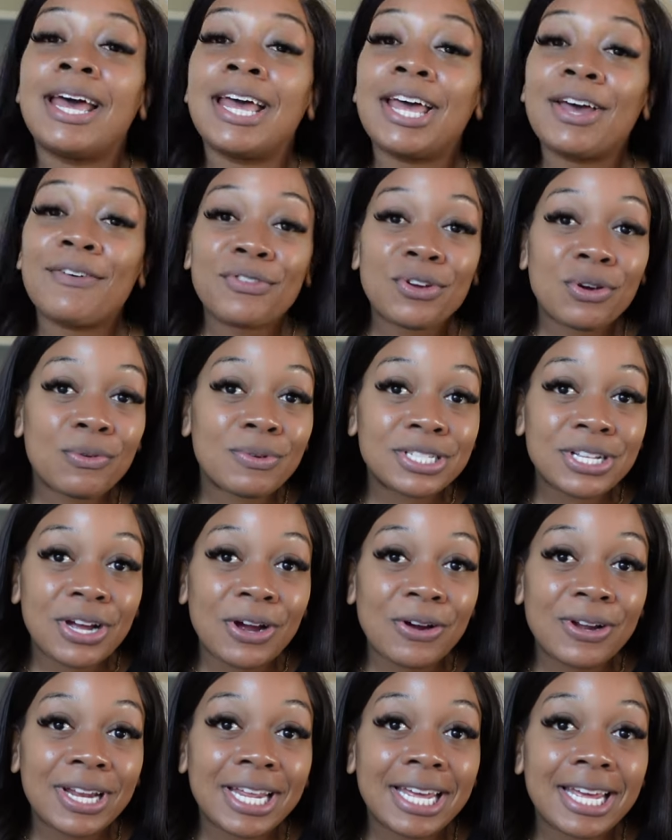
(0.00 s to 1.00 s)
If you're
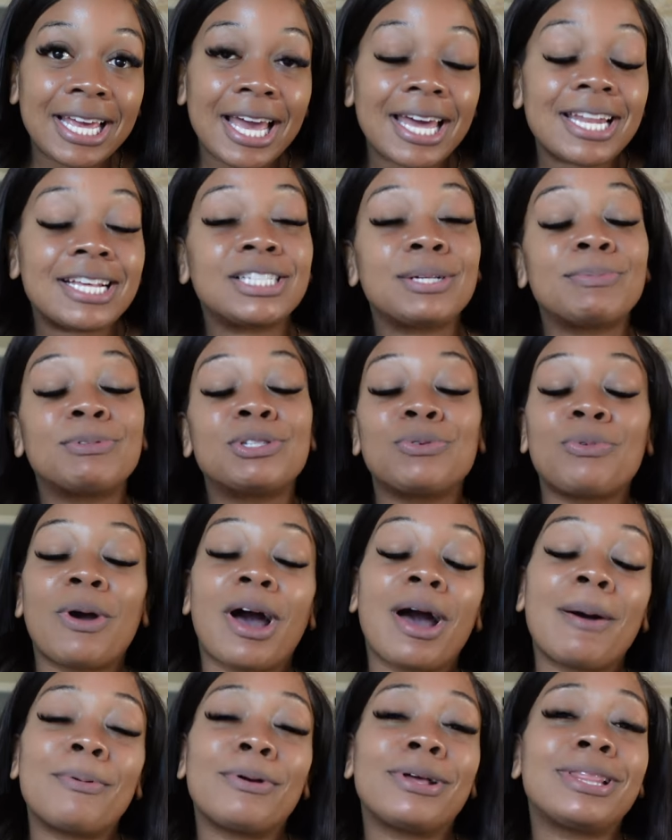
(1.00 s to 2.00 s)
returning and a
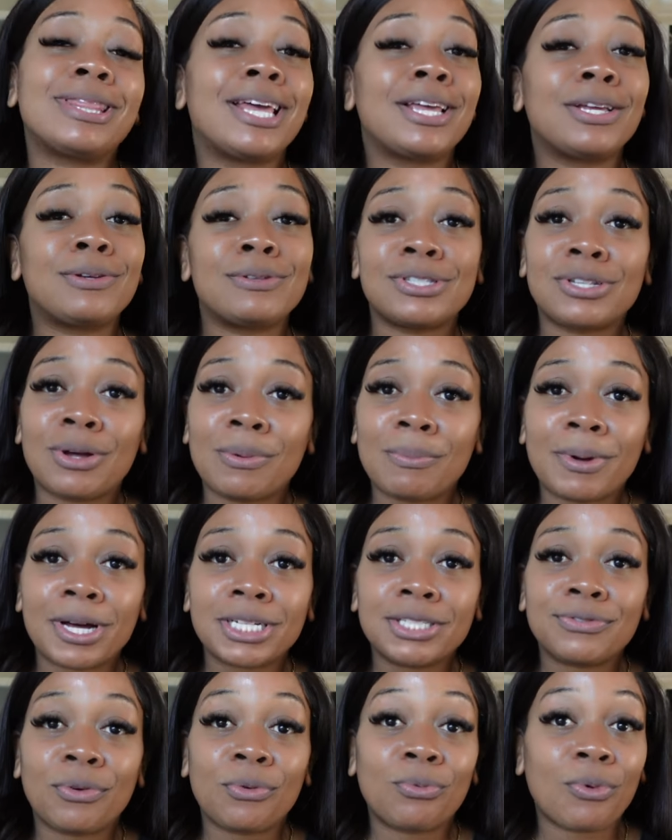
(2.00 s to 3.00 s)
subscriber, thank you so
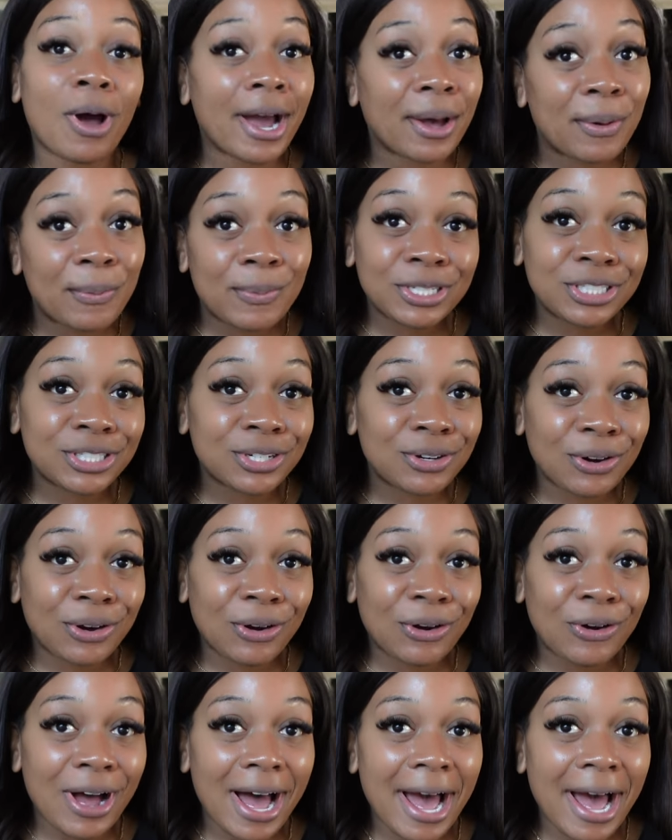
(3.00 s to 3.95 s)
much for rocking with your girl.